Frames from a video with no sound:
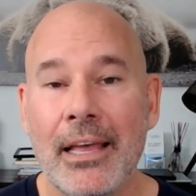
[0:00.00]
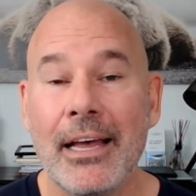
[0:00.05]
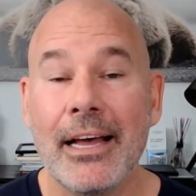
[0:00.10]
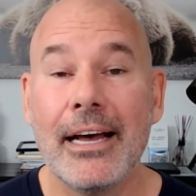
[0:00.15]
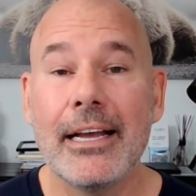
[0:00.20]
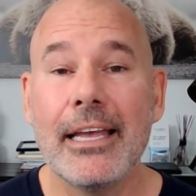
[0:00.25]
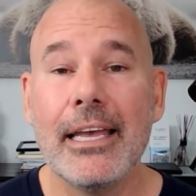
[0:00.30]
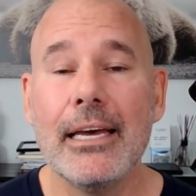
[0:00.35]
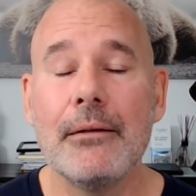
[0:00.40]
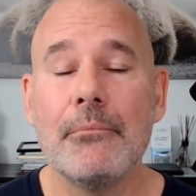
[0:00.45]

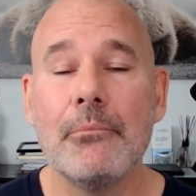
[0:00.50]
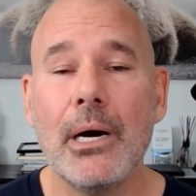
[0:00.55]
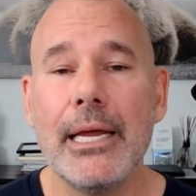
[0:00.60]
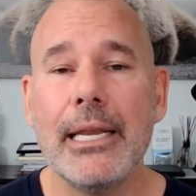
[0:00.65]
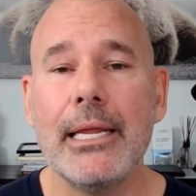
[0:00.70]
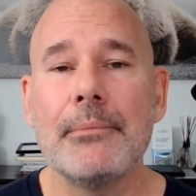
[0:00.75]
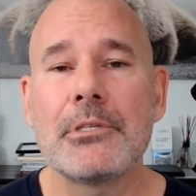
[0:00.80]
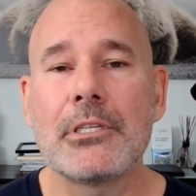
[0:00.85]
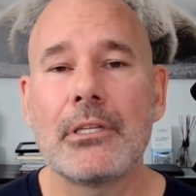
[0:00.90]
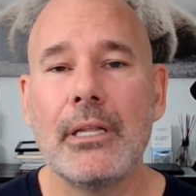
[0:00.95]
Again, my
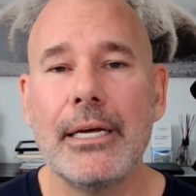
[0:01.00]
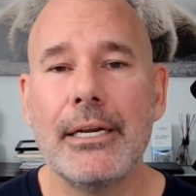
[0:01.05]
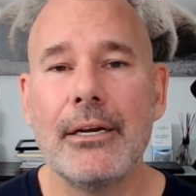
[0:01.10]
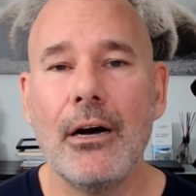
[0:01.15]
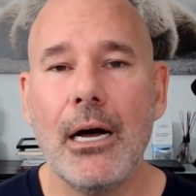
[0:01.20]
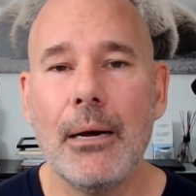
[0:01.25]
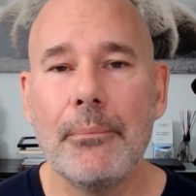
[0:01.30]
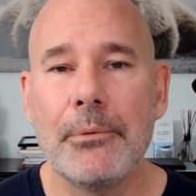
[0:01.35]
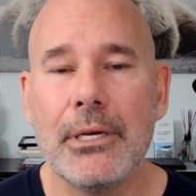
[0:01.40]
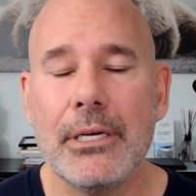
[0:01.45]
name's Glen
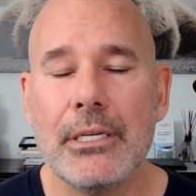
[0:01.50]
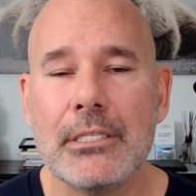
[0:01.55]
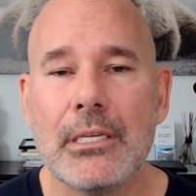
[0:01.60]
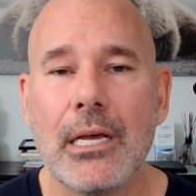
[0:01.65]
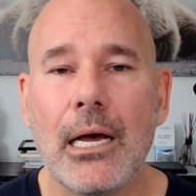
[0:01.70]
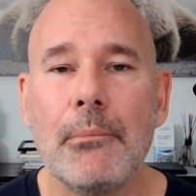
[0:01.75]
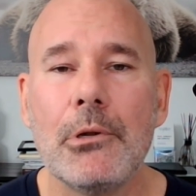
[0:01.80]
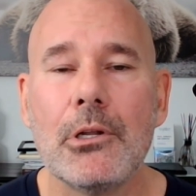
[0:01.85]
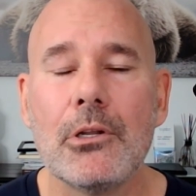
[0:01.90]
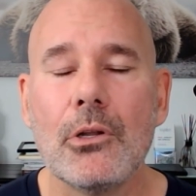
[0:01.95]
Hopkins.
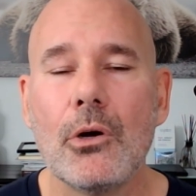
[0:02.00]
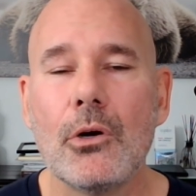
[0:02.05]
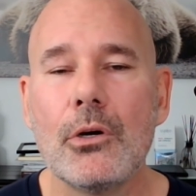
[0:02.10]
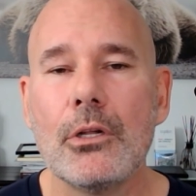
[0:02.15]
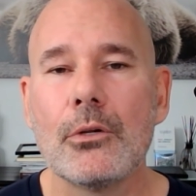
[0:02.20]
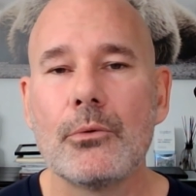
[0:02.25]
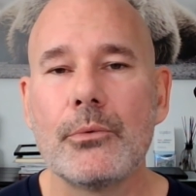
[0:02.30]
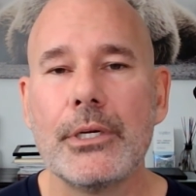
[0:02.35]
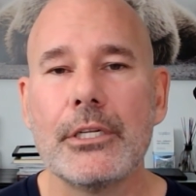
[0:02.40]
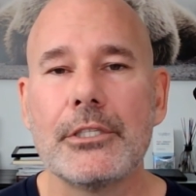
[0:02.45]
I'm a
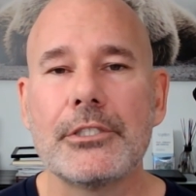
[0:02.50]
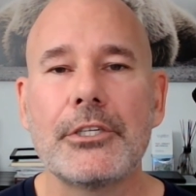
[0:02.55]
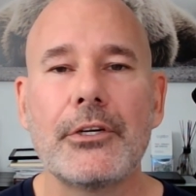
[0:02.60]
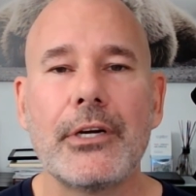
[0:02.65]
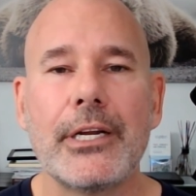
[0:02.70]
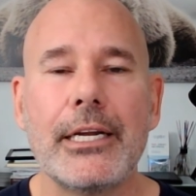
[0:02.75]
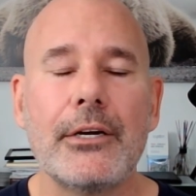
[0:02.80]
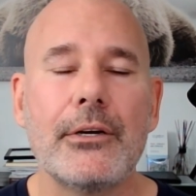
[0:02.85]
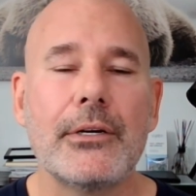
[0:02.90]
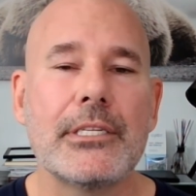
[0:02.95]
local realtor
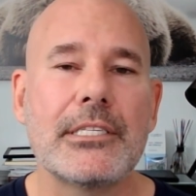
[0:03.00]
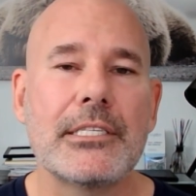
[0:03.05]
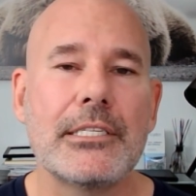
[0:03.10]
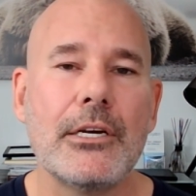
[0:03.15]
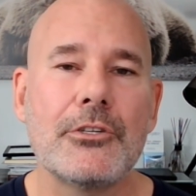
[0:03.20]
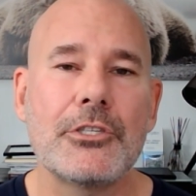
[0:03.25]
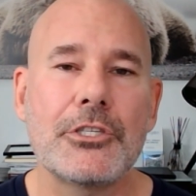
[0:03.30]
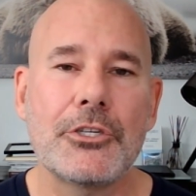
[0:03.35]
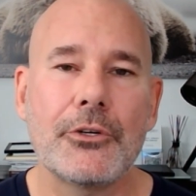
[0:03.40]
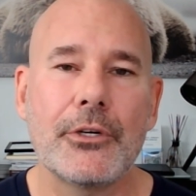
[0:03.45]
here in
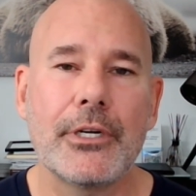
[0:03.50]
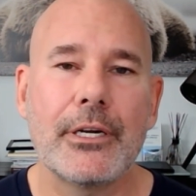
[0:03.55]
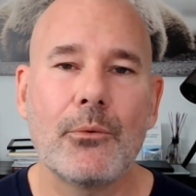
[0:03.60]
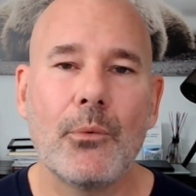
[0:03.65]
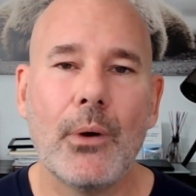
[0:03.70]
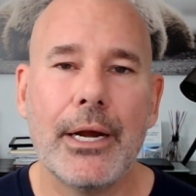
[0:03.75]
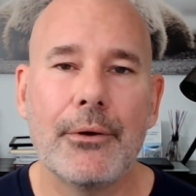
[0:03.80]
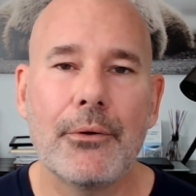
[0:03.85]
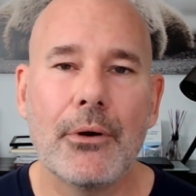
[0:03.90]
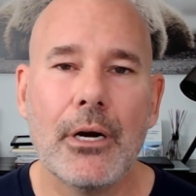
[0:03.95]
South Surrey and
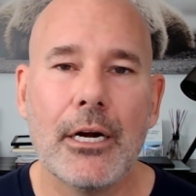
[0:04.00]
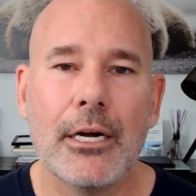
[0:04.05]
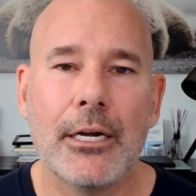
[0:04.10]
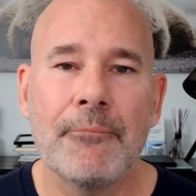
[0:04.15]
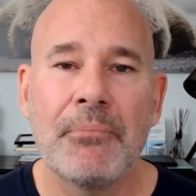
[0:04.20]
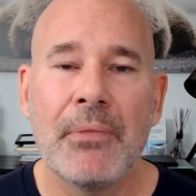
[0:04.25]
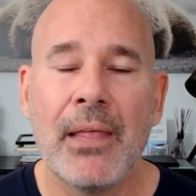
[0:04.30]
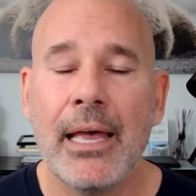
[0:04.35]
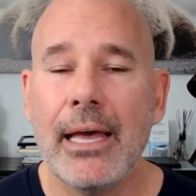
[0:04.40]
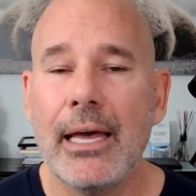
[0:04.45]
White Rock.